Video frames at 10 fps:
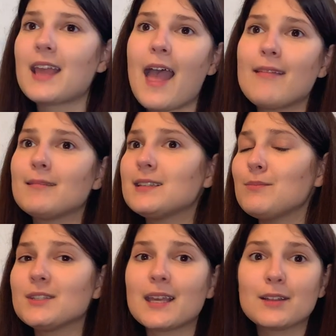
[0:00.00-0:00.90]
and the
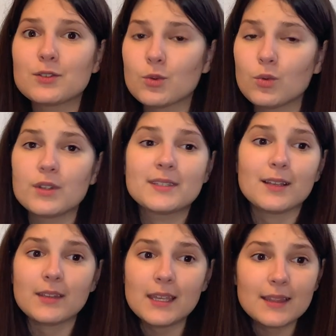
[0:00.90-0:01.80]
demons get in the school and
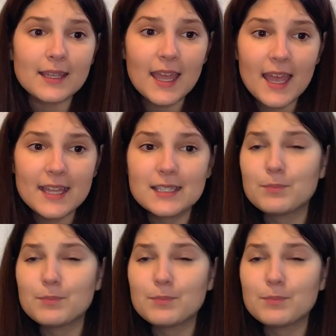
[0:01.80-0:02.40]
still eat the kids.